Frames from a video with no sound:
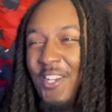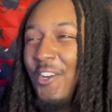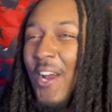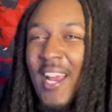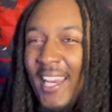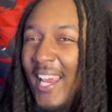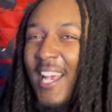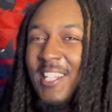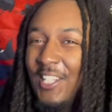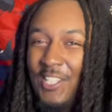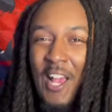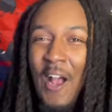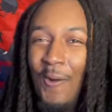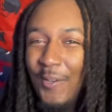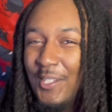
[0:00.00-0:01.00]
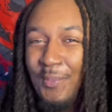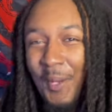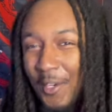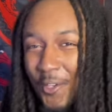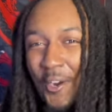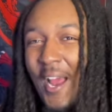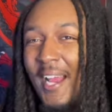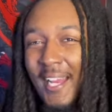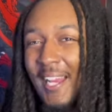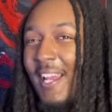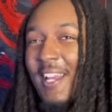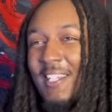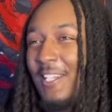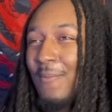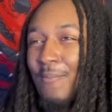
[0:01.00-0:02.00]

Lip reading: Crackheads has always been crackheads